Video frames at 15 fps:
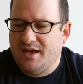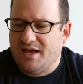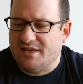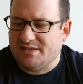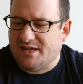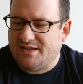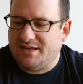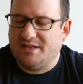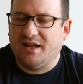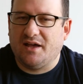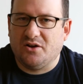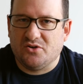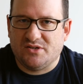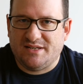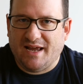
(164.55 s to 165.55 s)
is I didn't
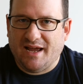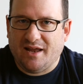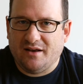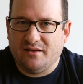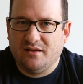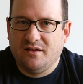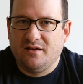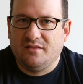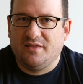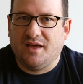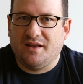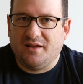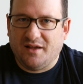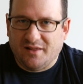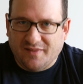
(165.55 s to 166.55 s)
understand
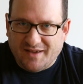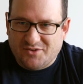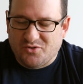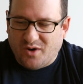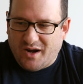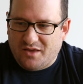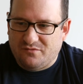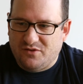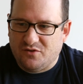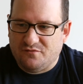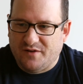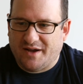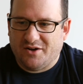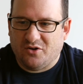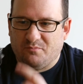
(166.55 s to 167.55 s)
that electronic
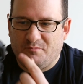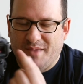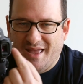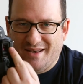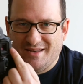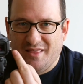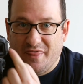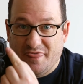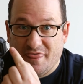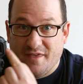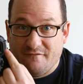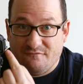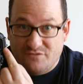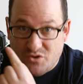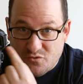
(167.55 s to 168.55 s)
viewfinder meant
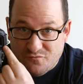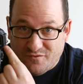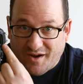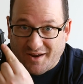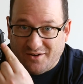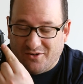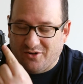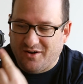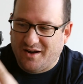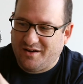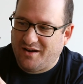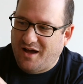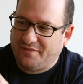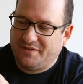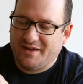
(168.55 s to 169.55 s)
the viewfinder and
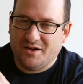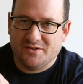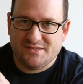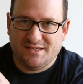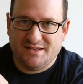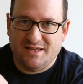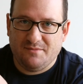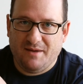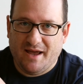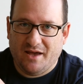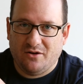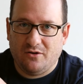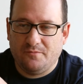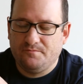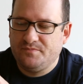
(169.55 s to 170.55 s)
not the LCD
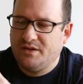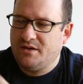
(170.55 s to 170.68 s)
panel.